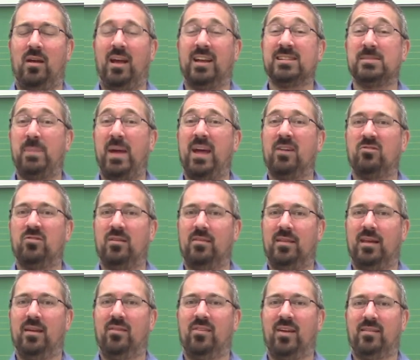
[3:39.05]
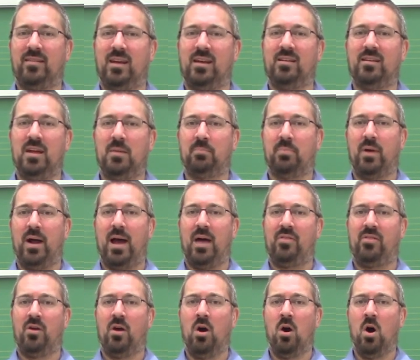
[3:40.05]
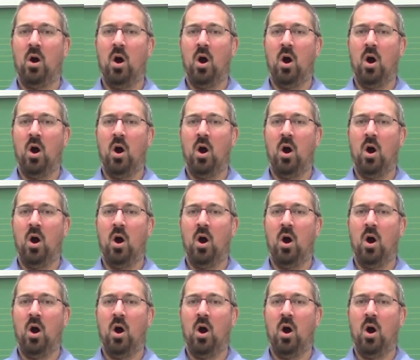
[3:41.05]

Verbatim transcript: expansion that as I take a deep breath,